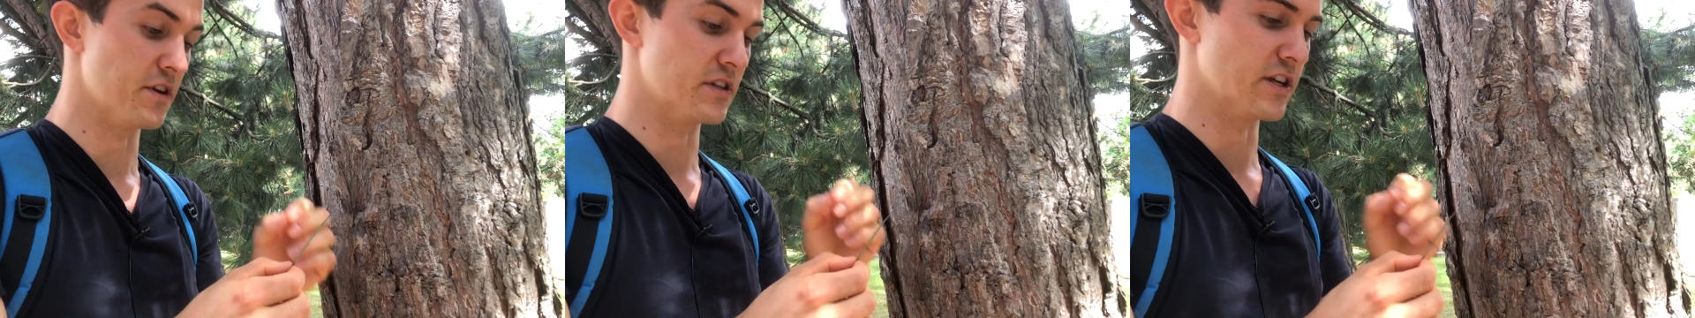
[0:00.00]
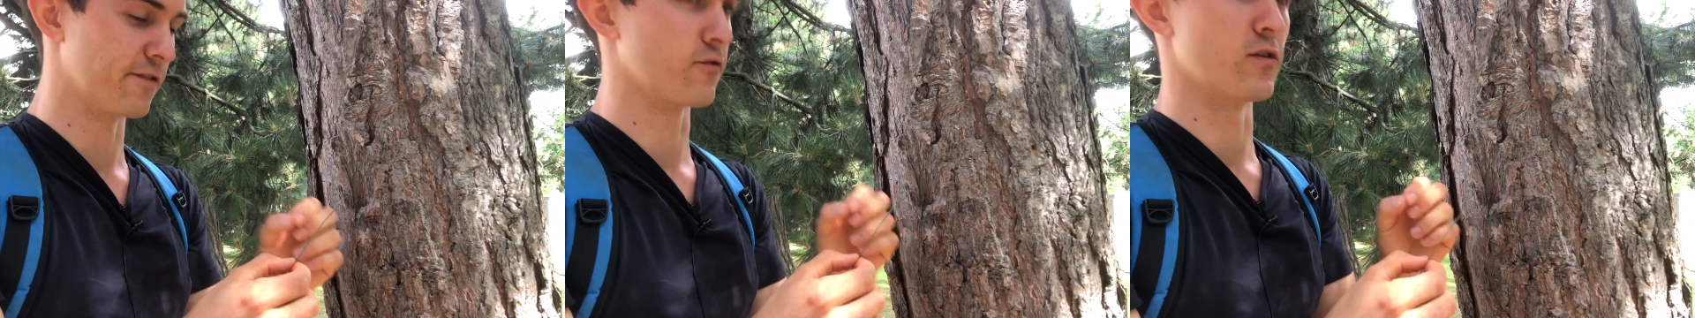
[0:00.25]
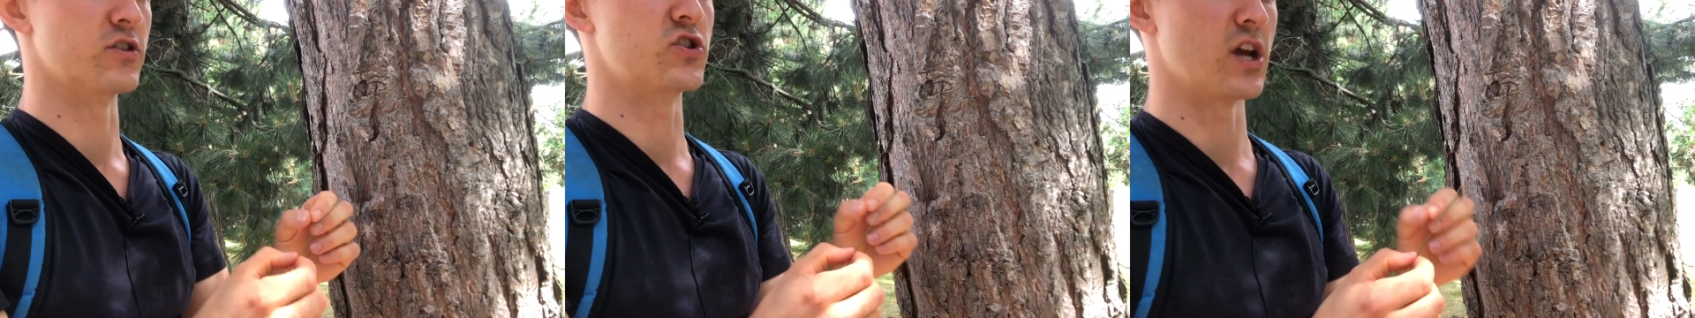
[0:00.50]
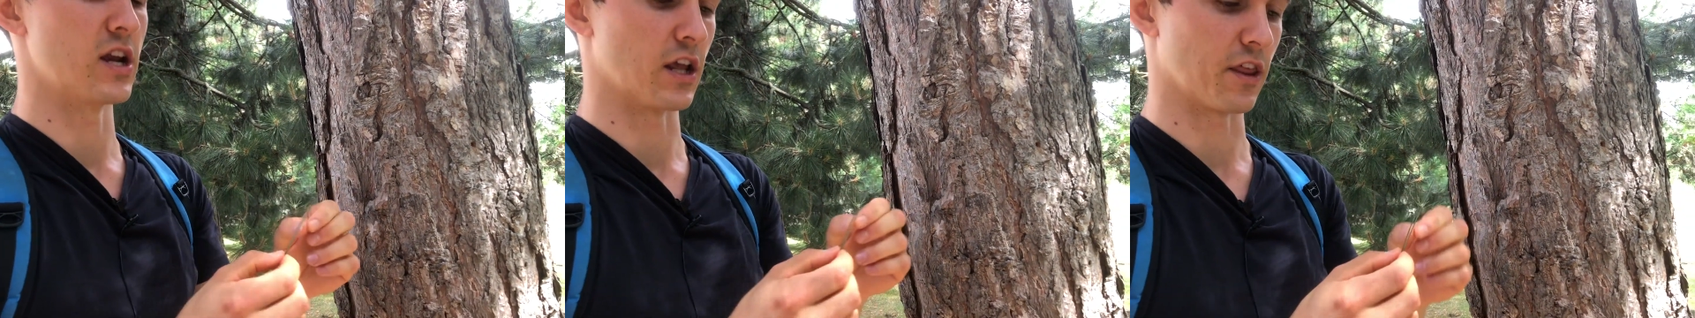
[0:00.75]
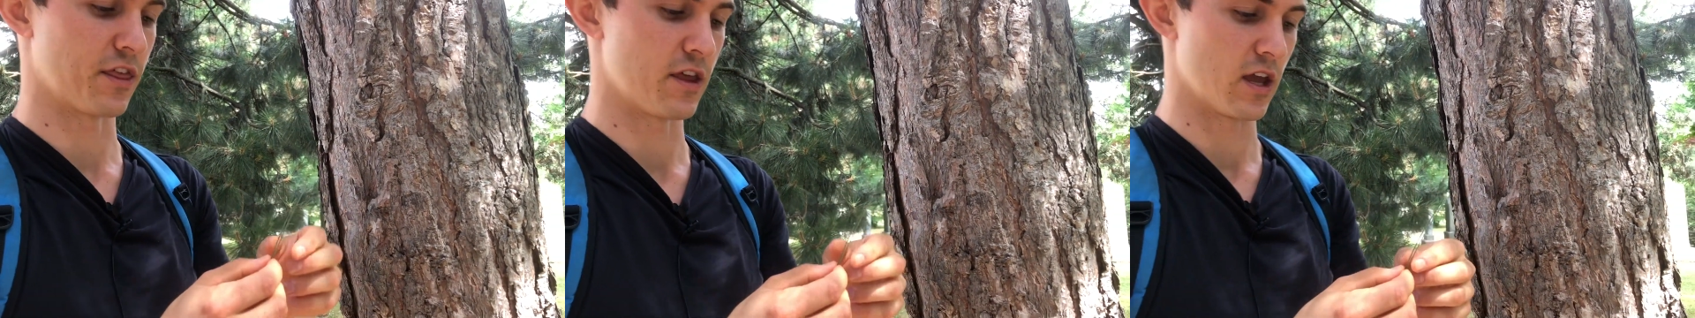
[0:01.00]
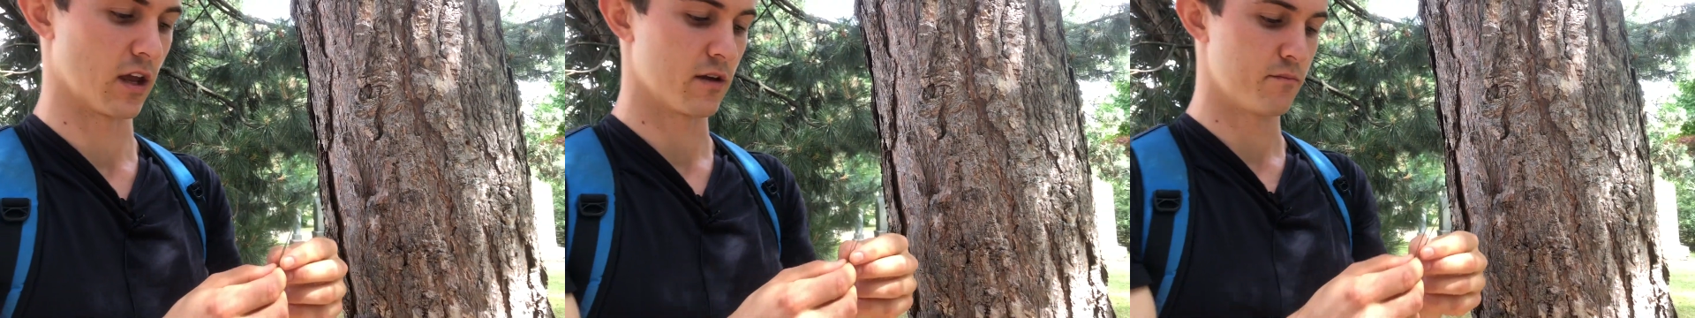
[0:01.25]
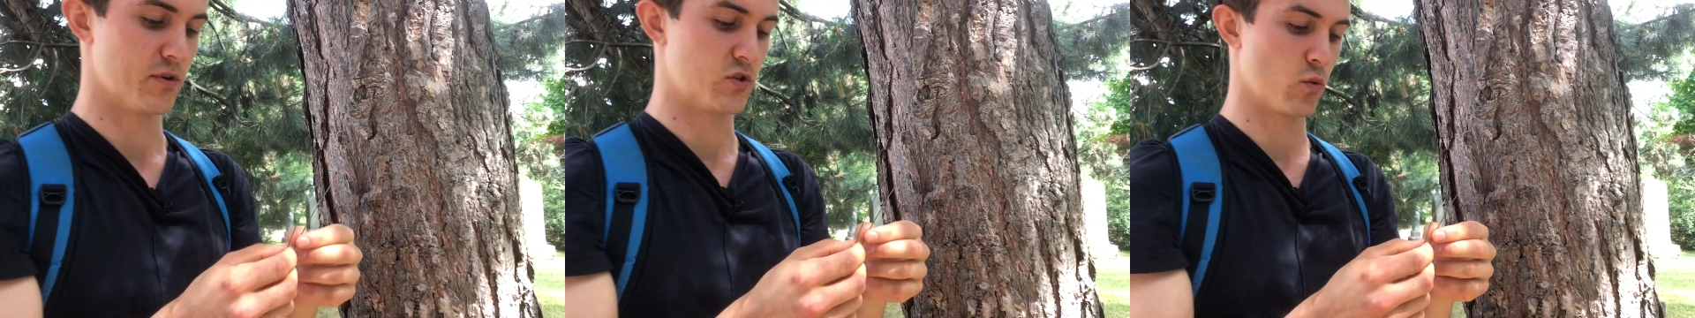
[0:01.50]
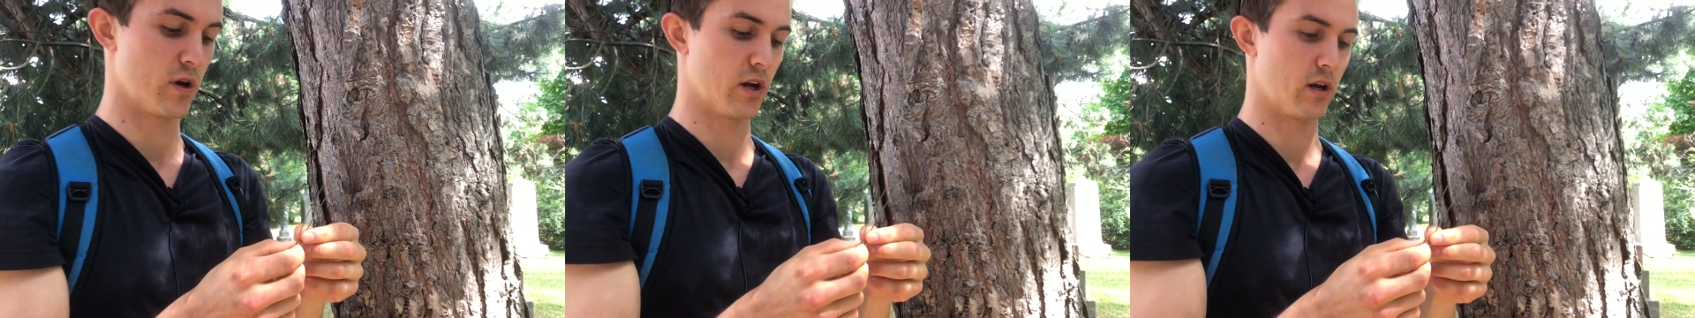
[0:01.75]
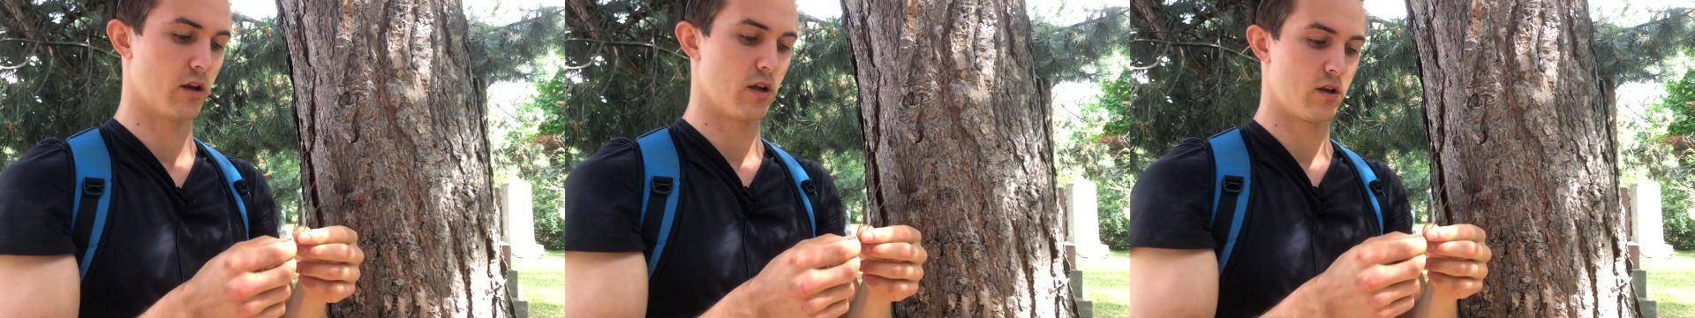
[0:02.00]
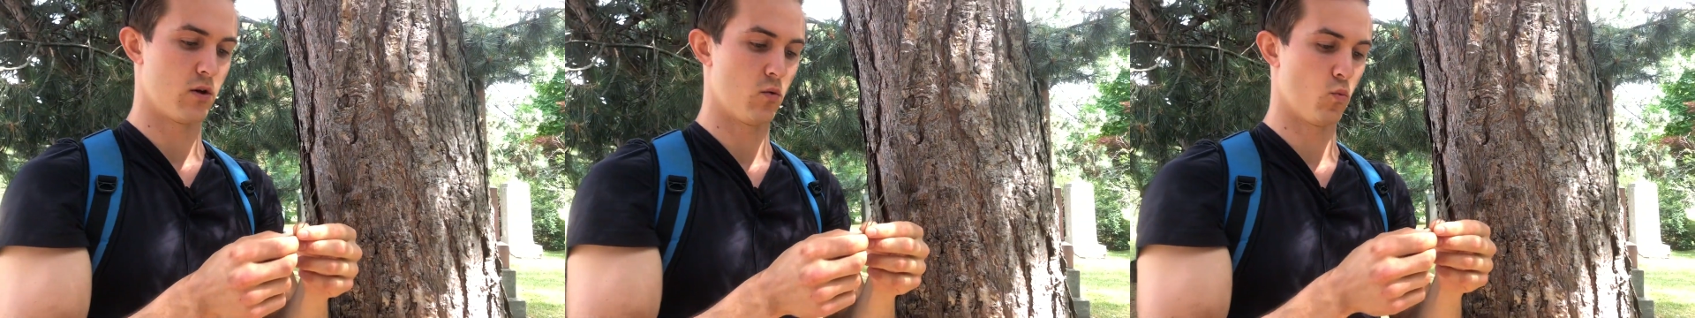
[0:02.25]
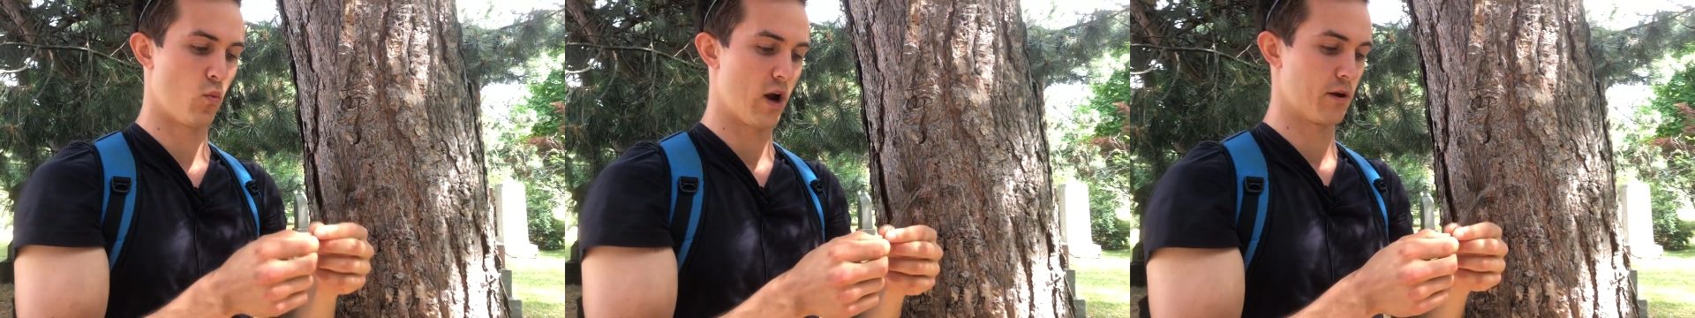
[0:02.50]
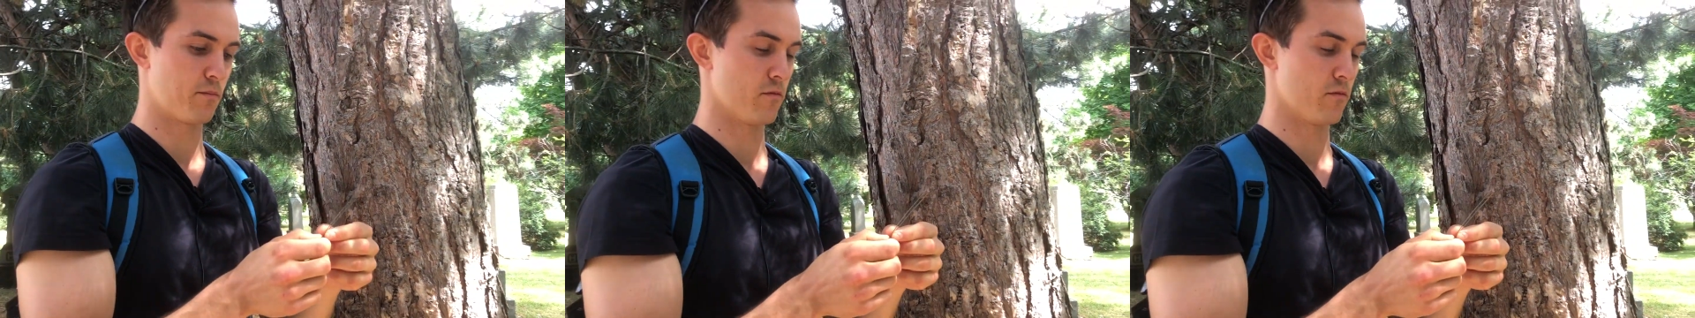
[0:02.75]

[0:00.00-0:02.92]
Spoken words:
differentiating thing between red